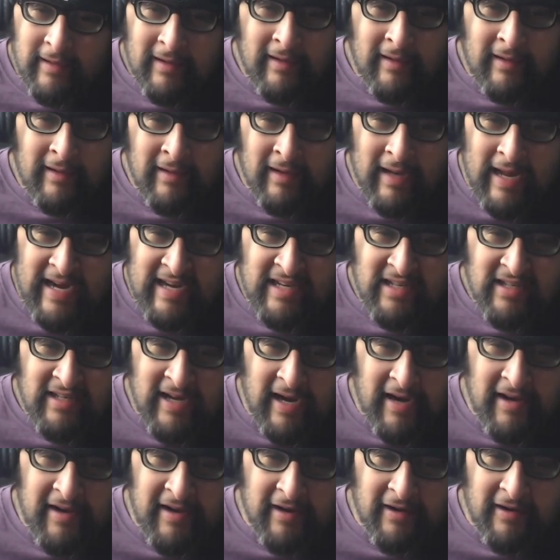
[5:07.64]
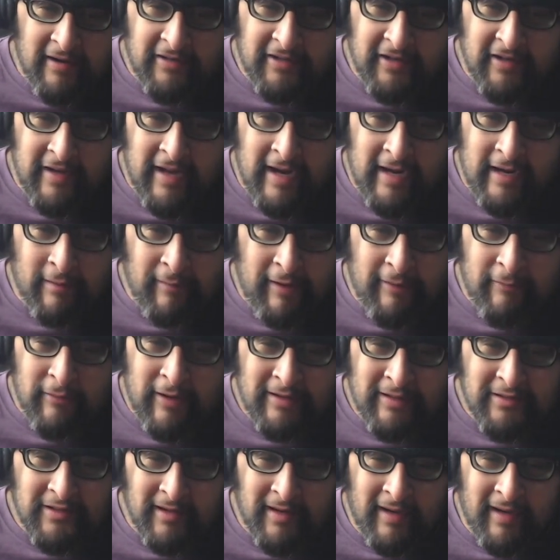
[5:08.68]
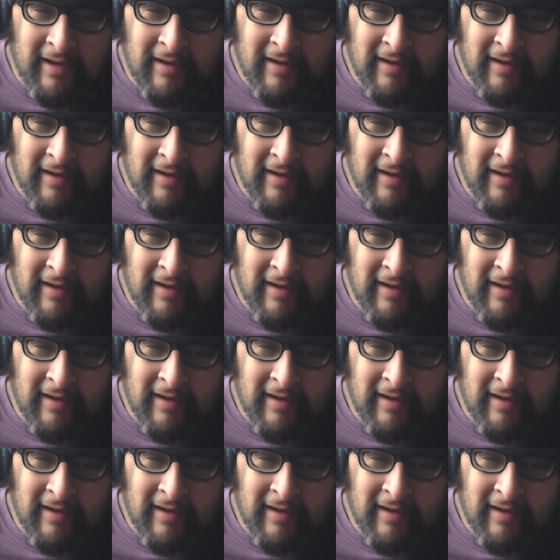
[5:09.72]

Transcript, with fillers: In like 10 years, you're not going to be wrestling.